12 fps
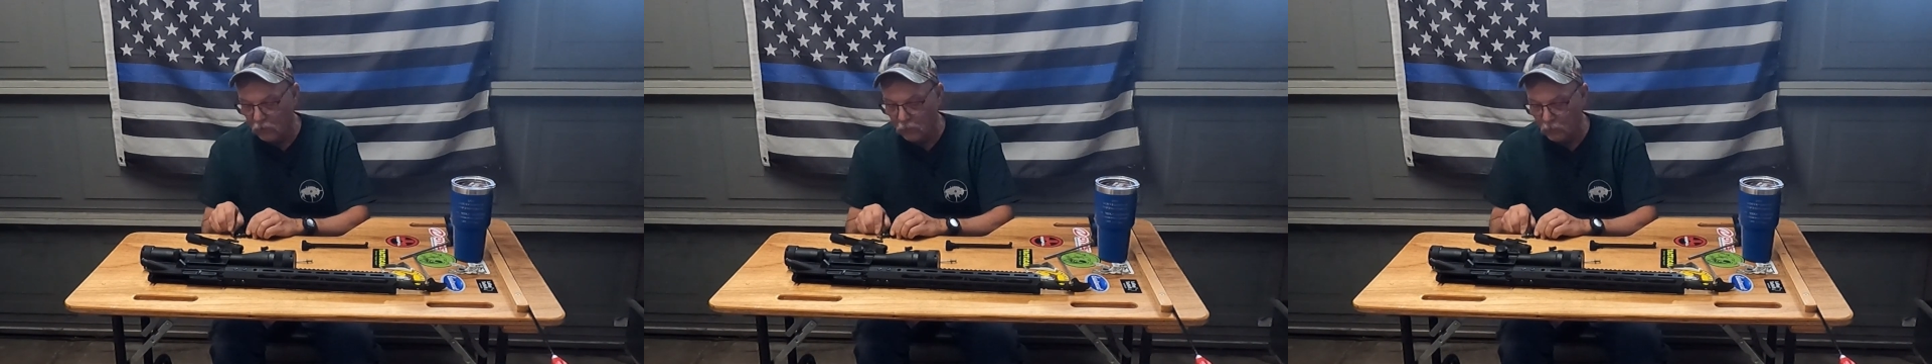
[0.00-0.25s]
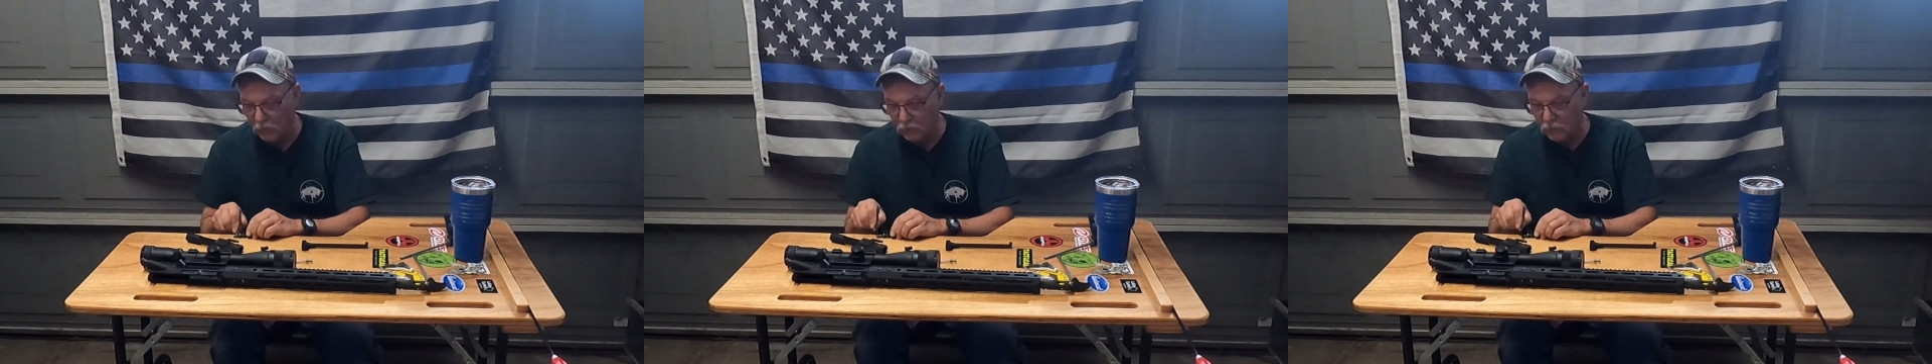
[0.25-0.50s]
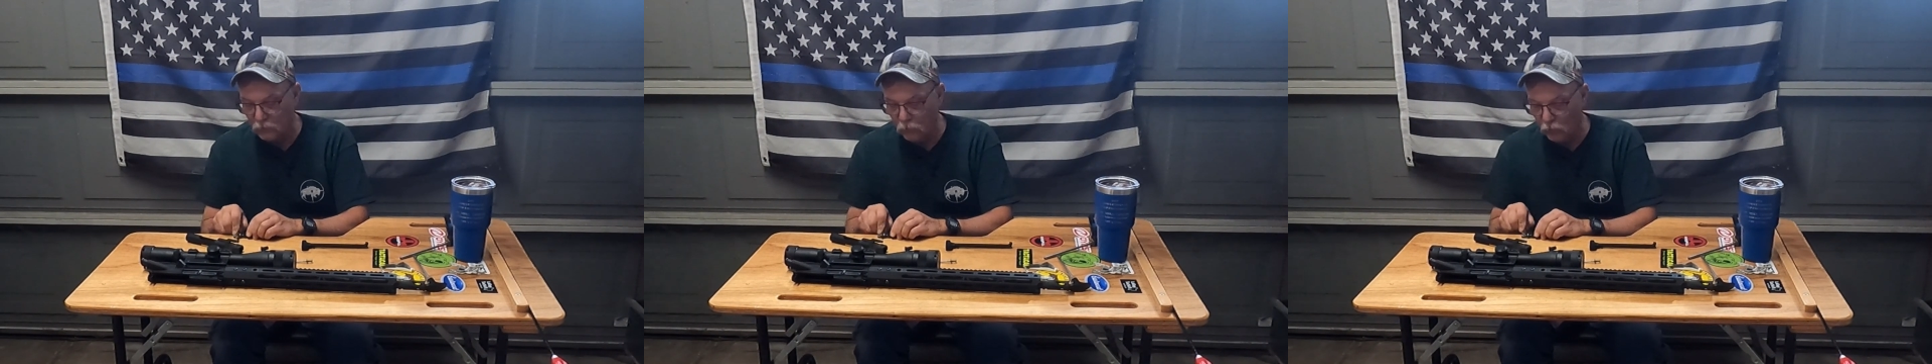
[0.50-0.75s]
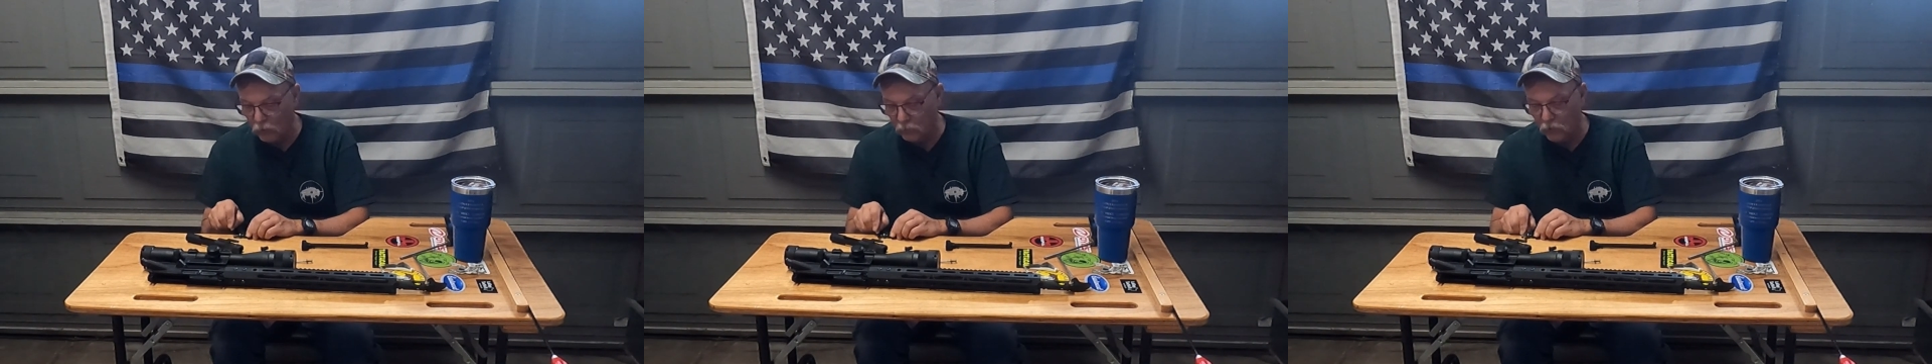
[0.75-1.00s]
but this
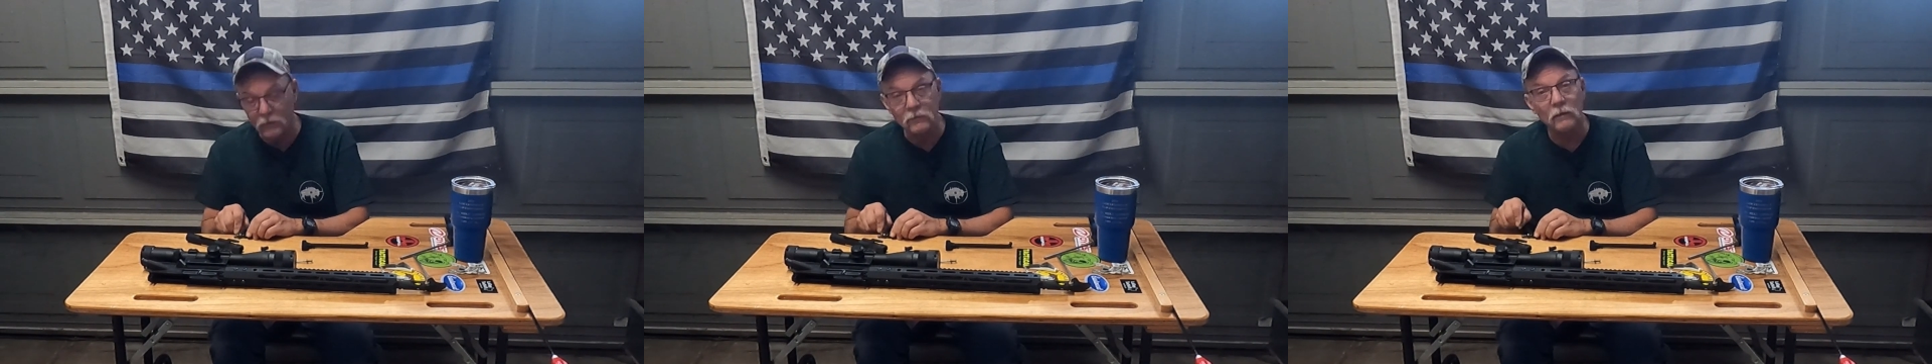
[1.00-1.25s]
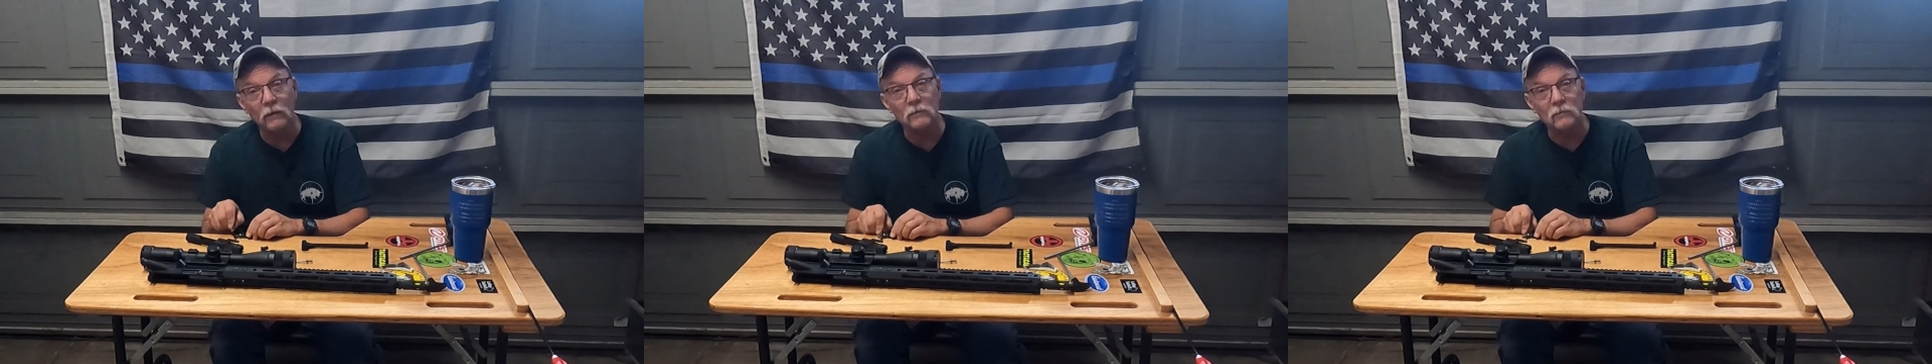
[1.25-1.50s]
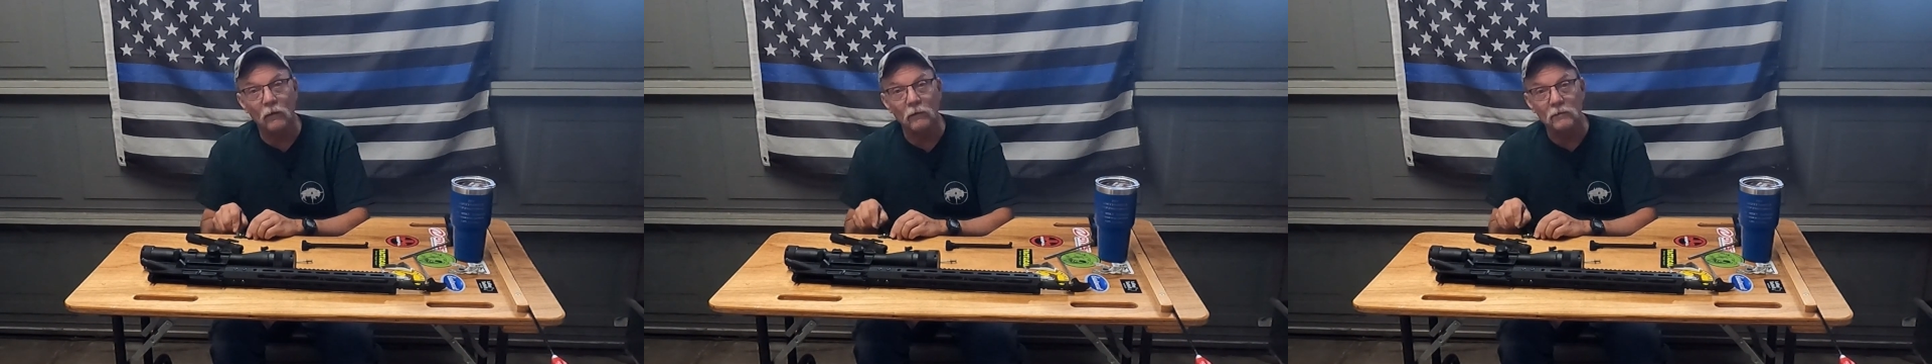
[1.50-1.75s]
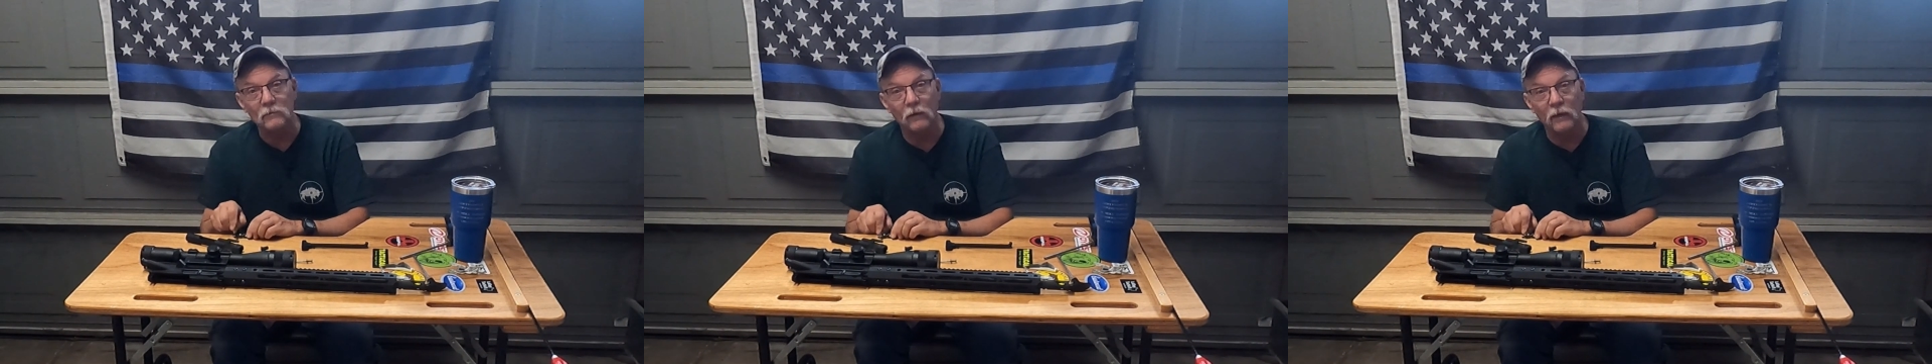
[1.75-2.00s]
bore brush is on
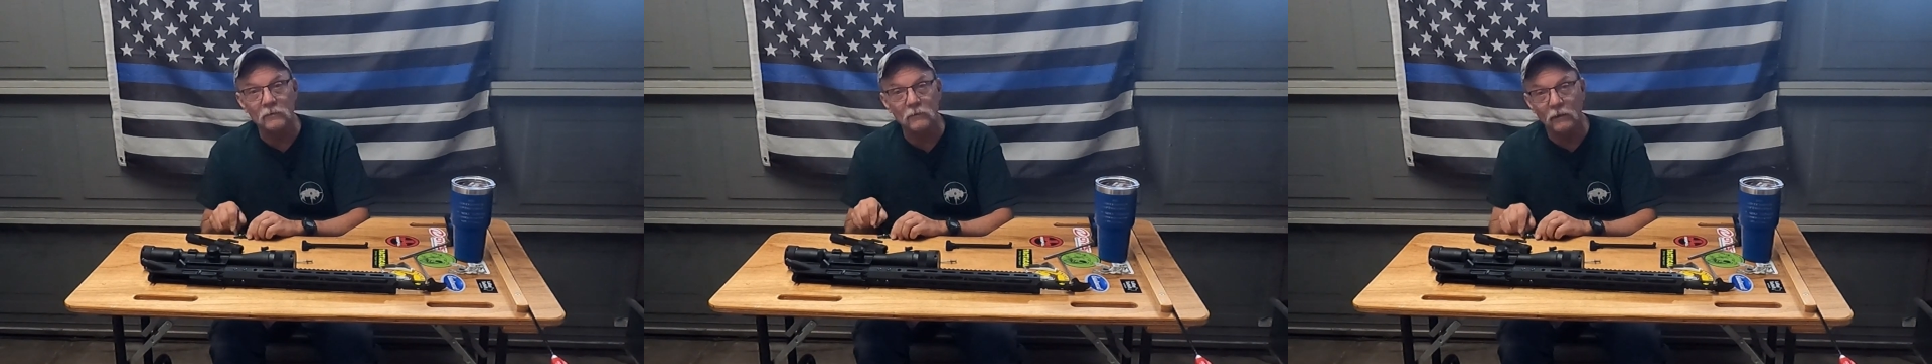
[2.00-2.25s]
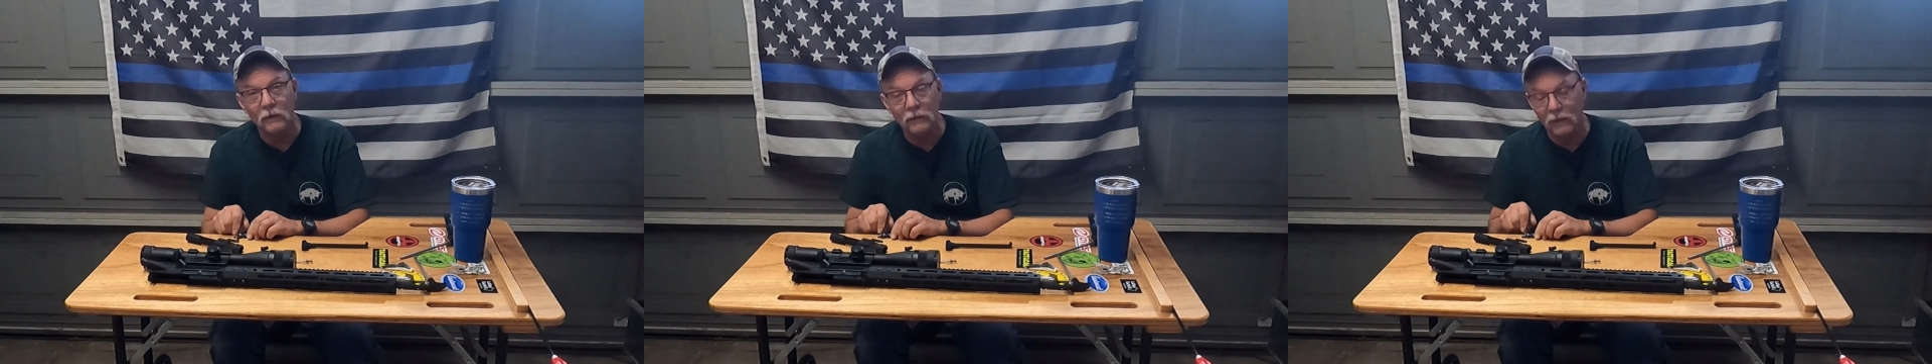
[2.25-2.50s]
its last leg